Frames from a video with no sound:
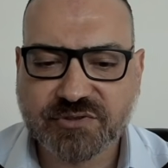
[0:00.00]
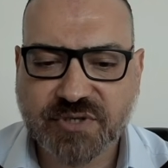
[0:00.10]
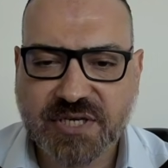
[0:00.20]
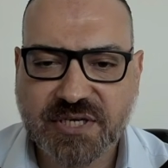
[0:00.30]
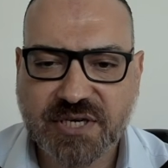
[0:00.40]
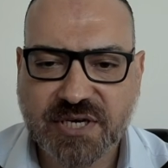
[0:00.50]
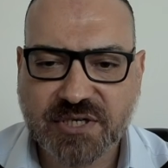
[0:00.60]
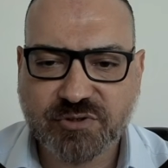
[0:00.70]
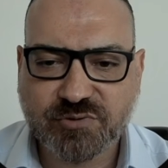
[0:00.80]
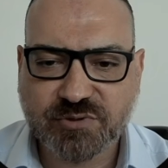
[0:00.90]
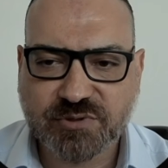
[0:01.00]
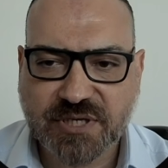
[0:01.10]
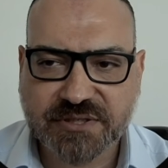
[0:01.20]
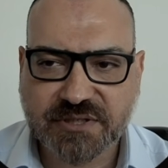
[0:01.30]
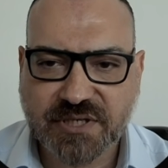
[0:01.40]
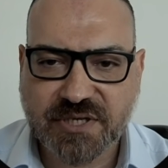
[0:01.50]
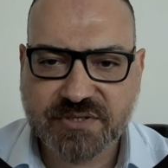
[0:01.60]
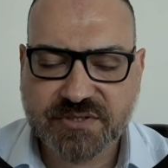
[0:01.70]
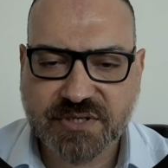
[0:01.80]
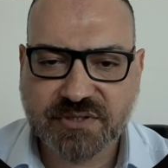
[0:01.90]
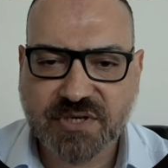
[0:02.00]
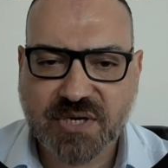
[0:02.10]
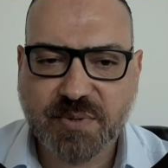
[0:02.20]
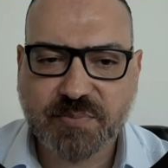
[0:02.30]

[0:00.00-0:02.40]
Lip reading: to any AI tool to analyze and come